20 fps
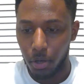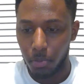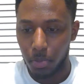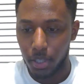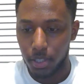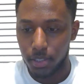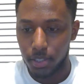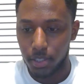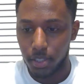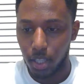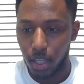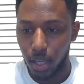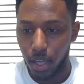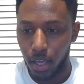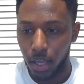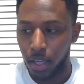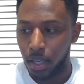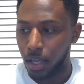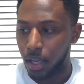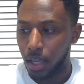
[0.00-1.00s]
because it's
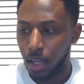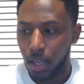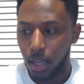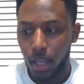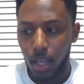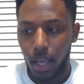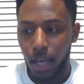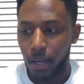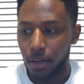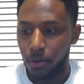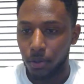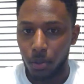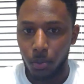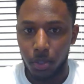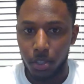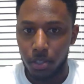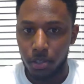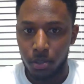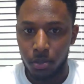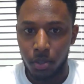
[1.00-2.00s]
like, I don't know
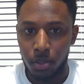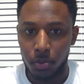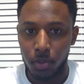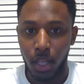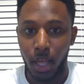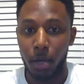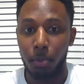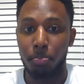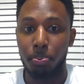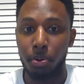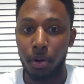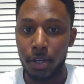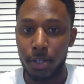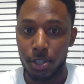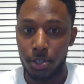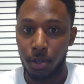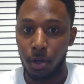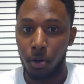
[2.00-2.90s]
what to do. There's a lot of pressure